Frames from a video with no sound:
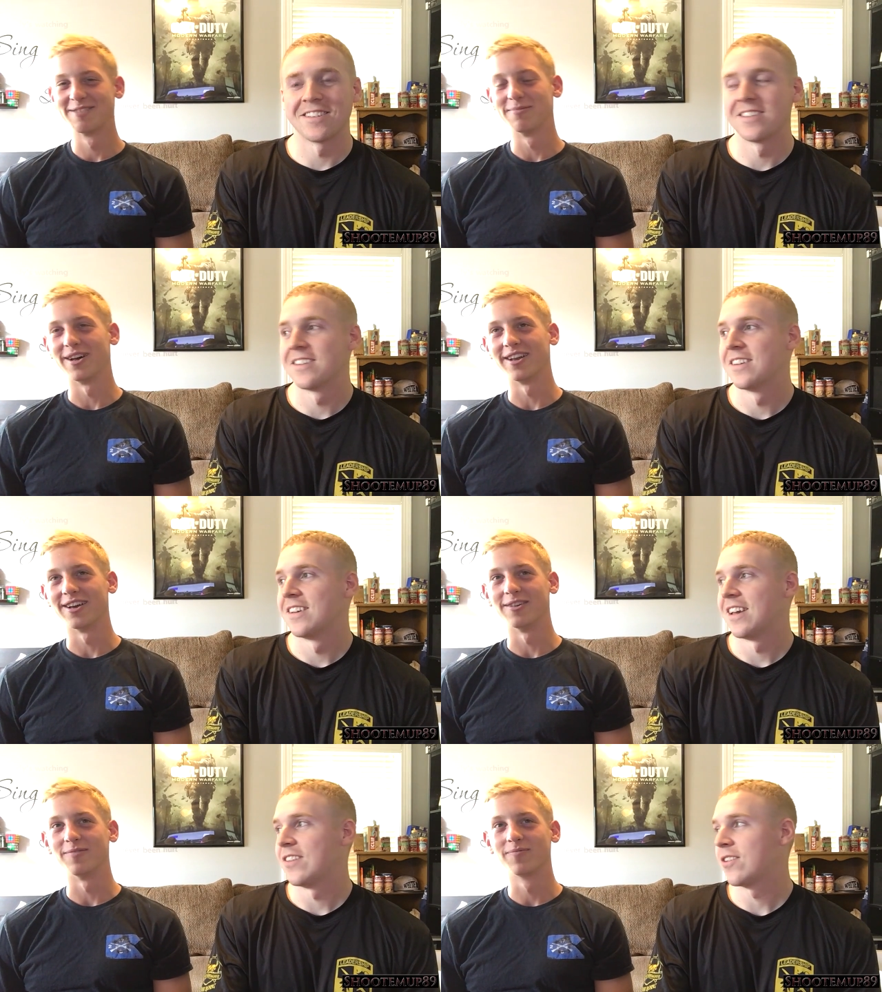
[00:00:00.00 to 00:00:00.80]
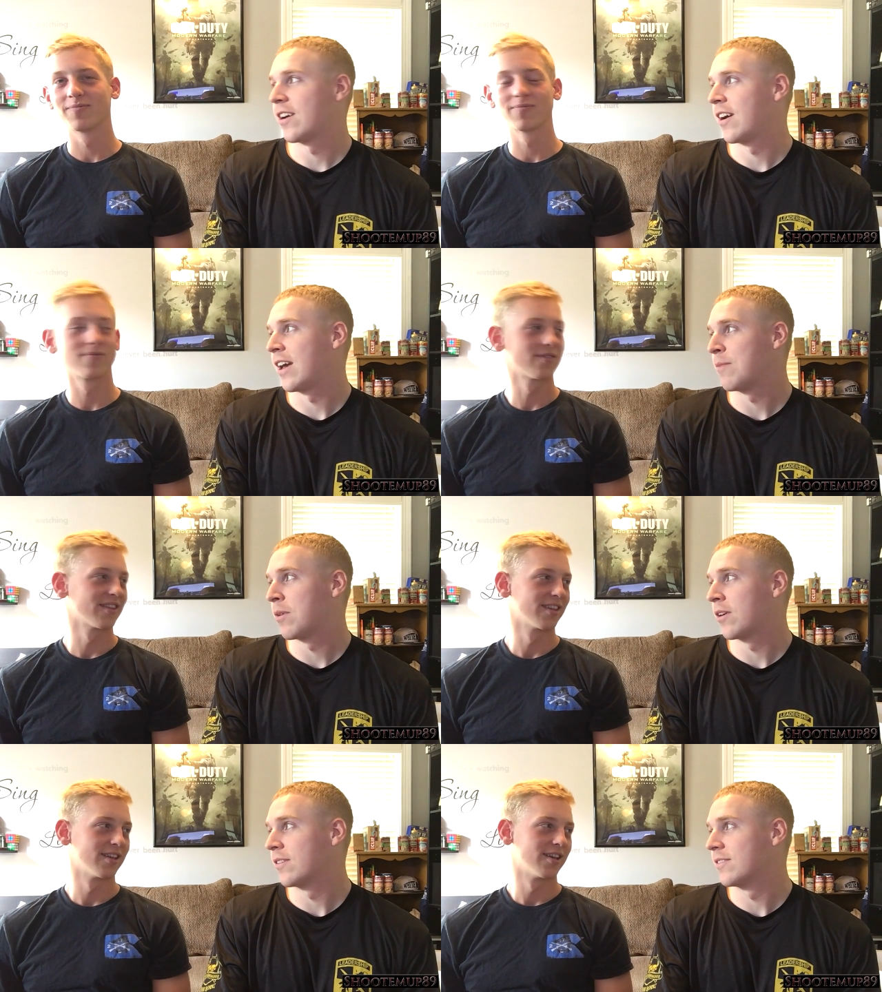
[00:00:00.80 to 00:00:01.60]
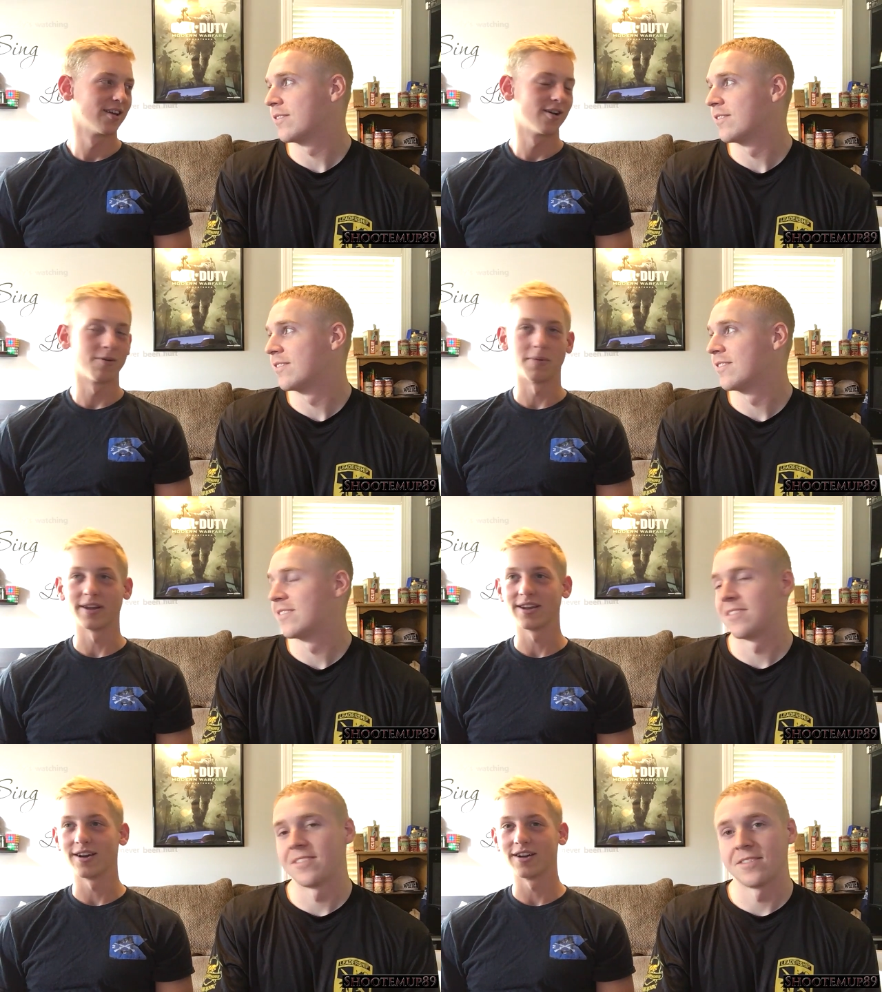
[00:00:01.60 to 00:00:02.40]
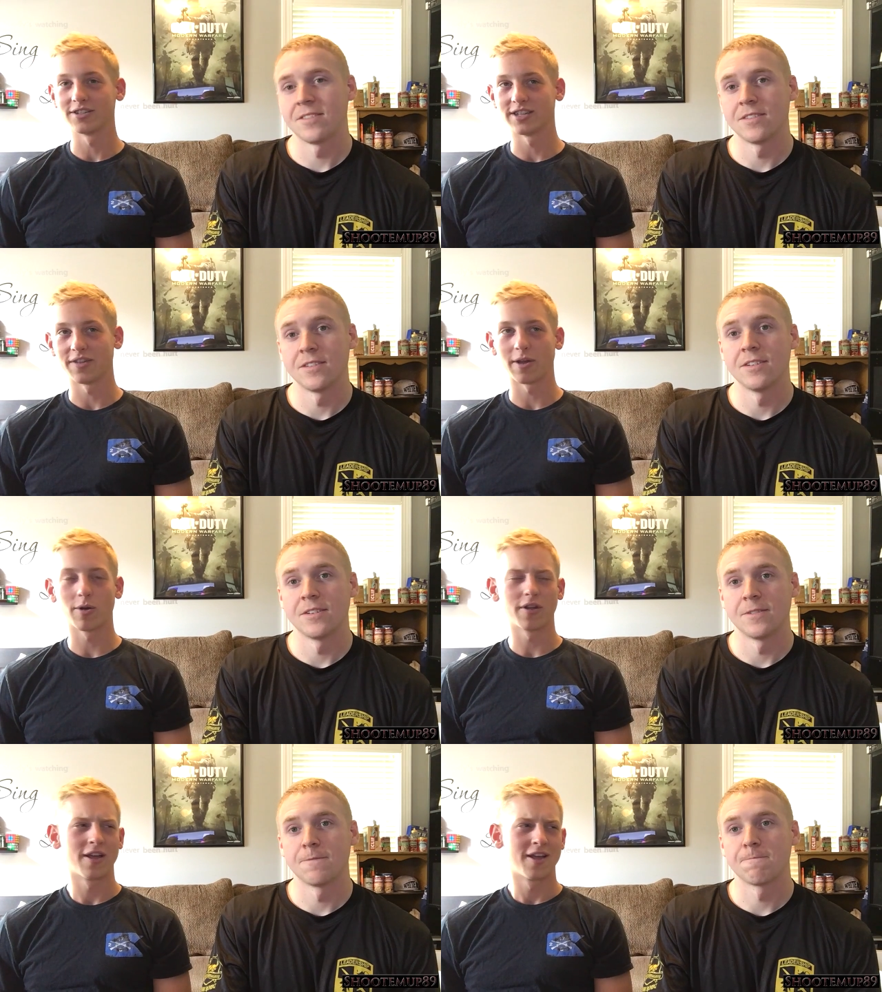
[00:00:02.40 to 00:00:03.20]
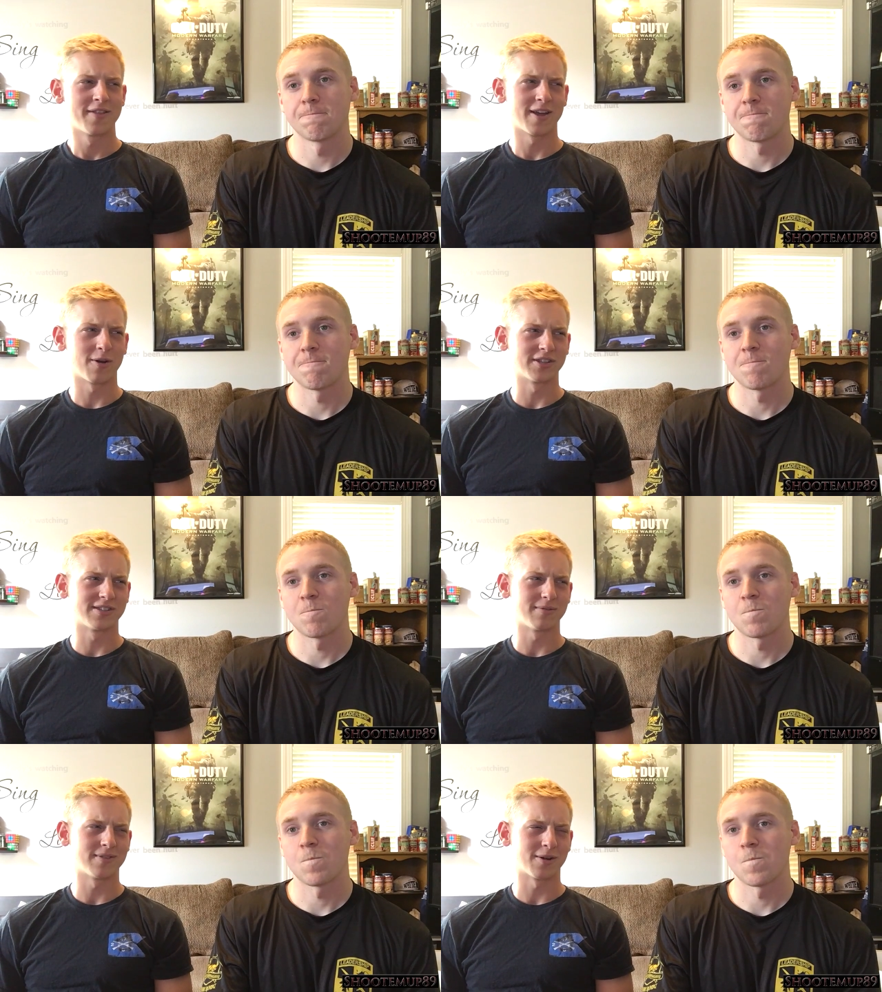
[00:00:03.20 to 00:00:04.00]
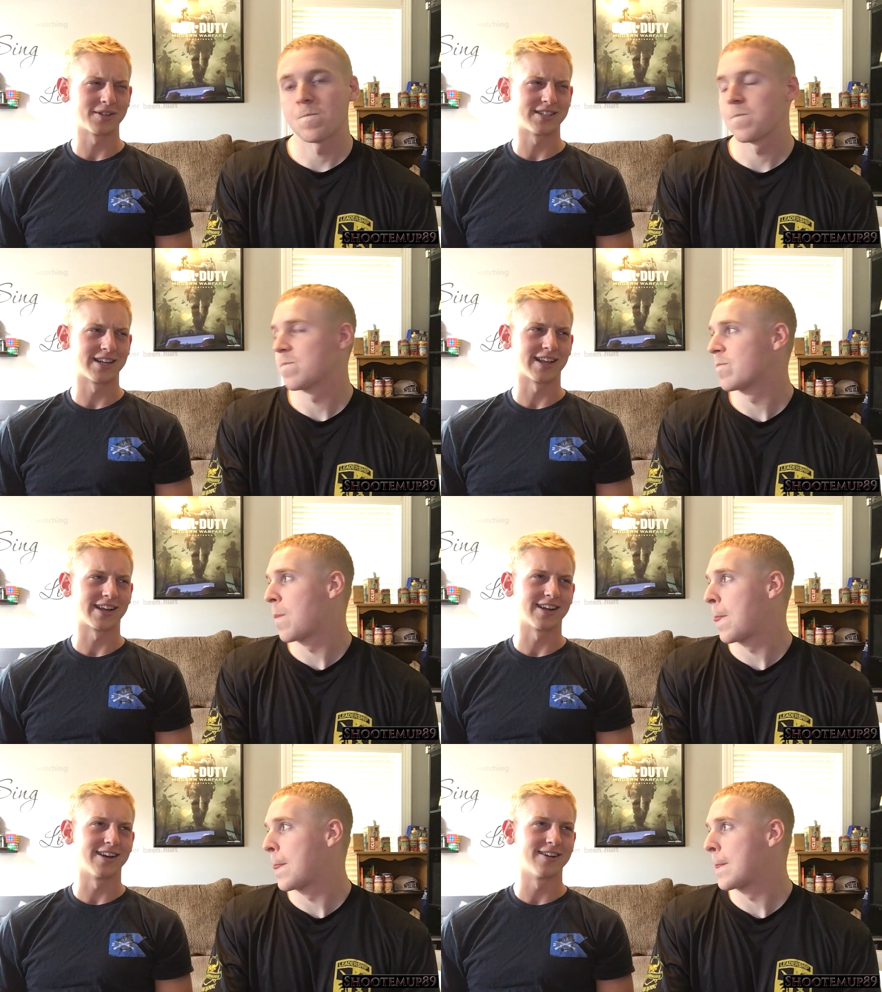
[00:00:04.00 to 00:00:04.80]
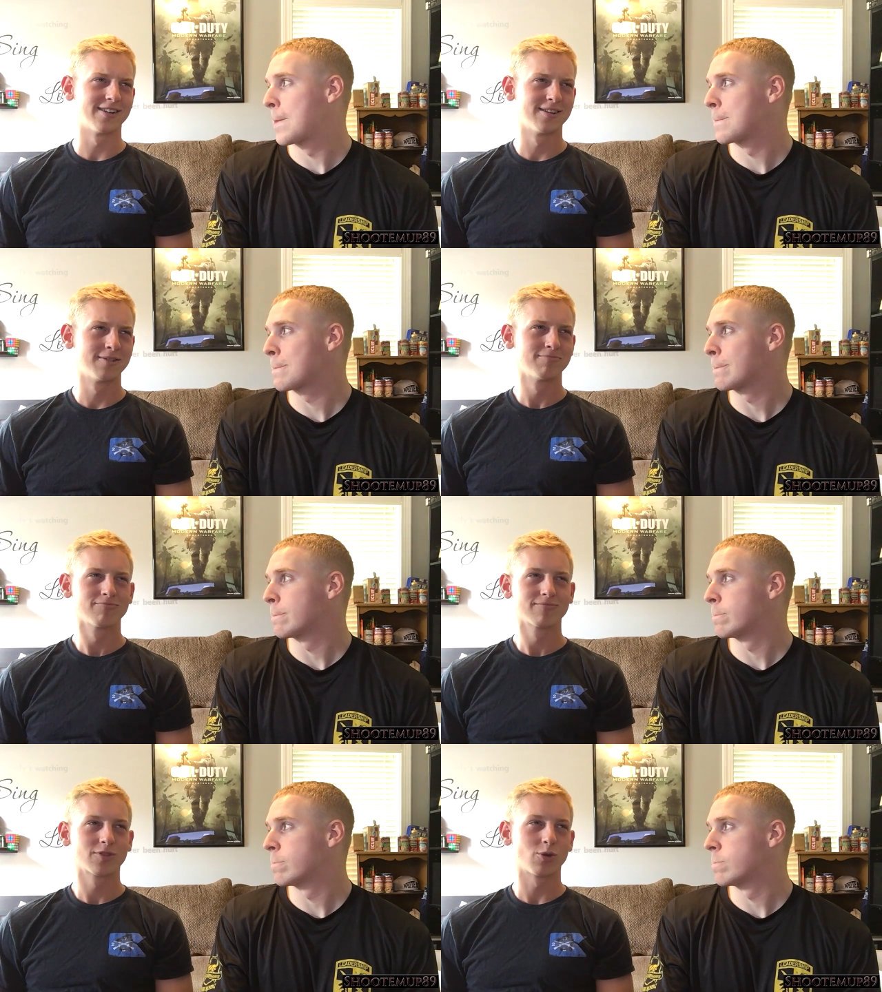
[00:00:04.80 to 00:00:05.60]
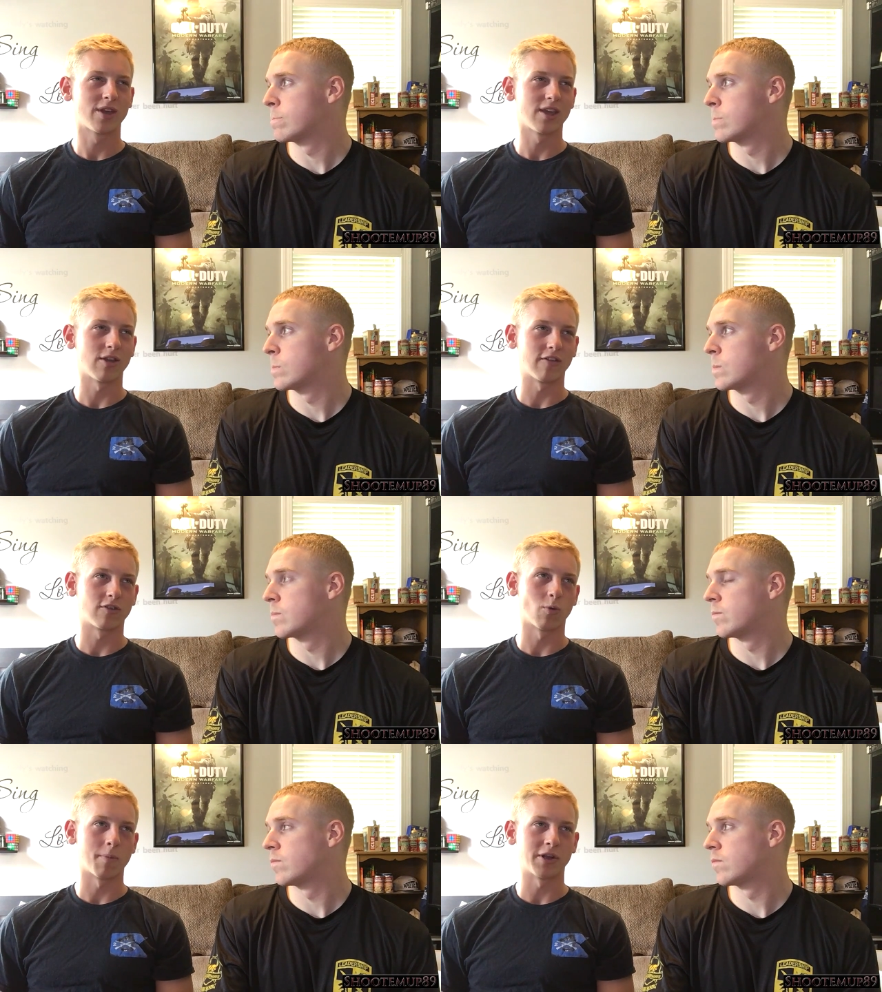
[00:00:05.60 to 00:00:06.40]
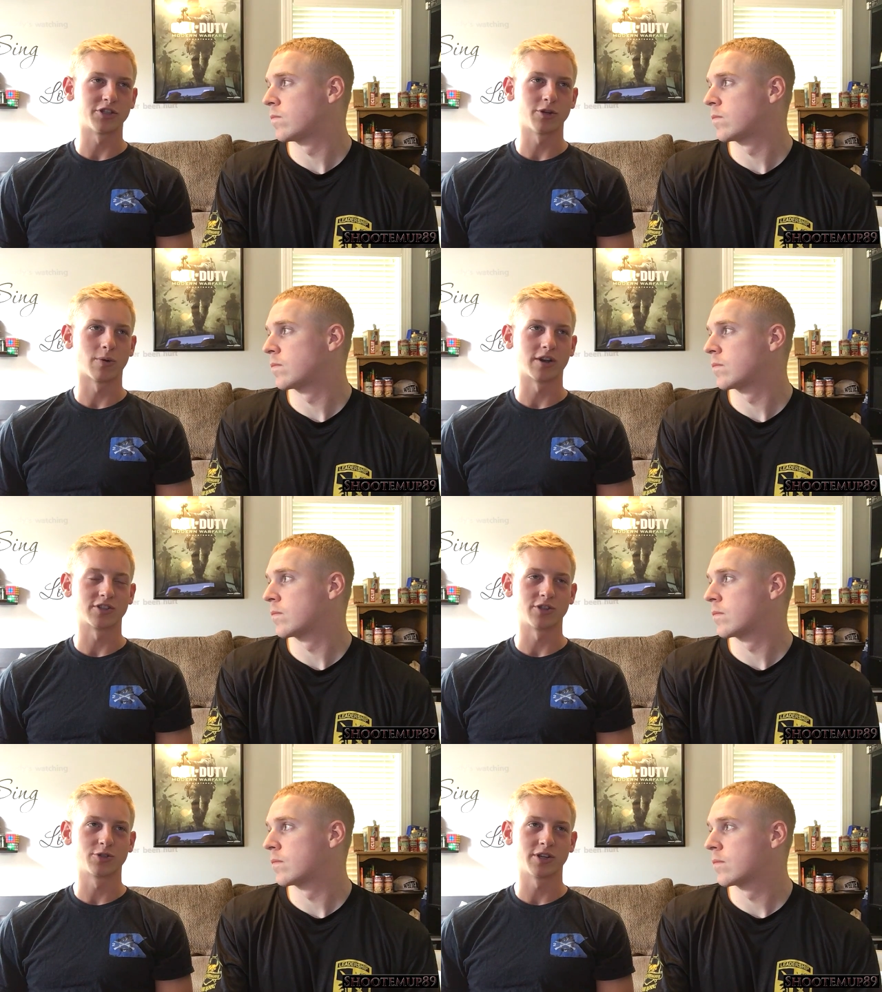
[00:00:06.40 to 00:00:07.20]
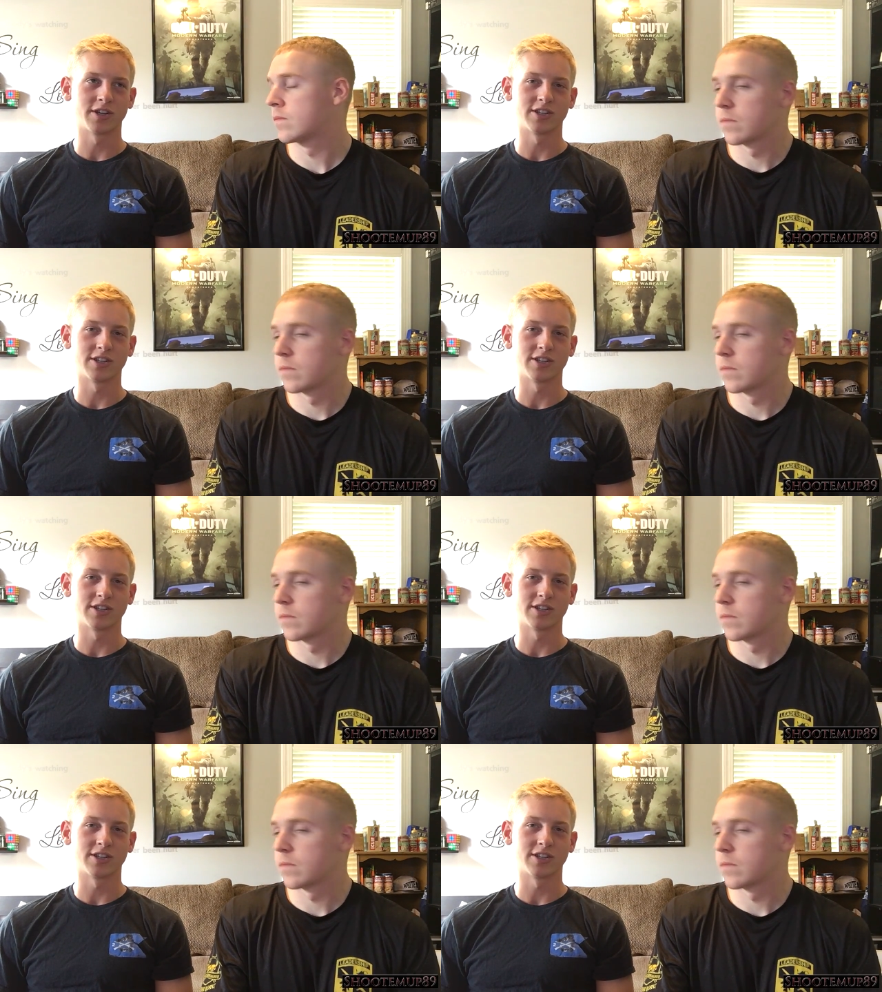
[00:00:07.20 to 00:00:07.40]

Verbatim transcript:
Speaker 1: But, um. And you get your head burnt. Oh my gosh. Yeah. They were, they always, they always said like, uh, you, you have to make sure you wear sunscreen,